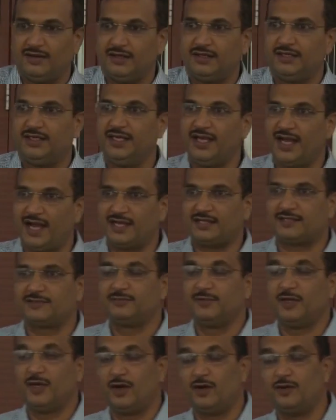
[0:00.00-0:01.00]
he asked
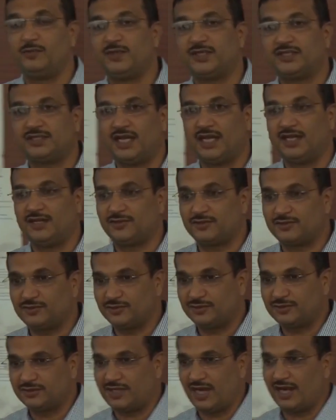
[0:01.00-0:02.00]
me how much I have to
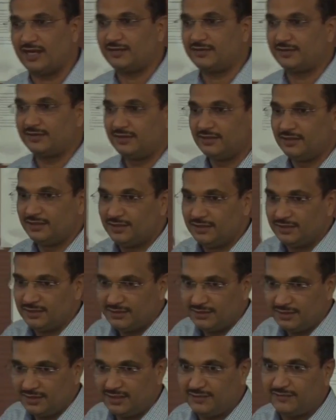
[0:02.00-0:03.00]
start
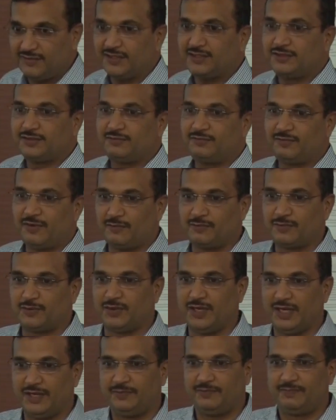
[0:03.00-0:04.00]
invest from
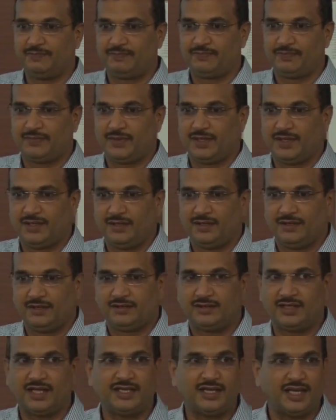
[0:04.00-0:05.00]
today.
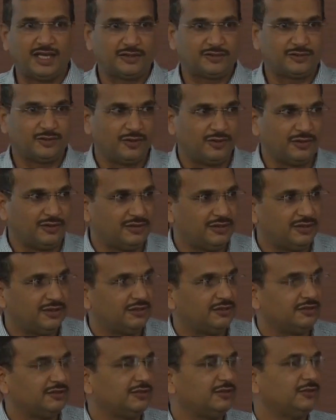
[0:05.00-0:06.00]
Then I told,
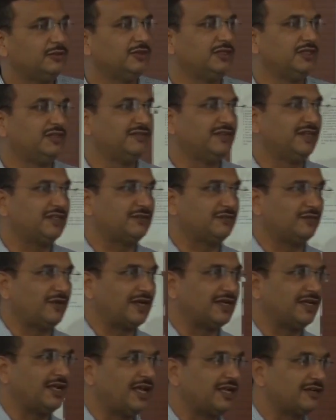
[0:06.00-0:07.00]
you invest
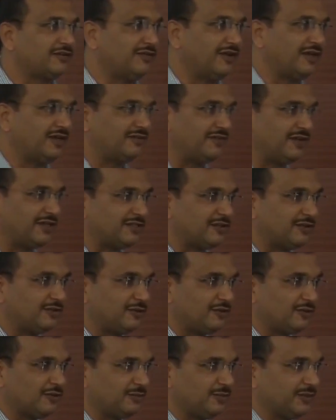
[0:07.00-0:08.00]

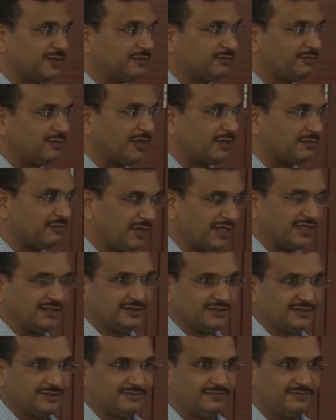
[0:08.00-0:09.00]
1,25,000 rupees per month.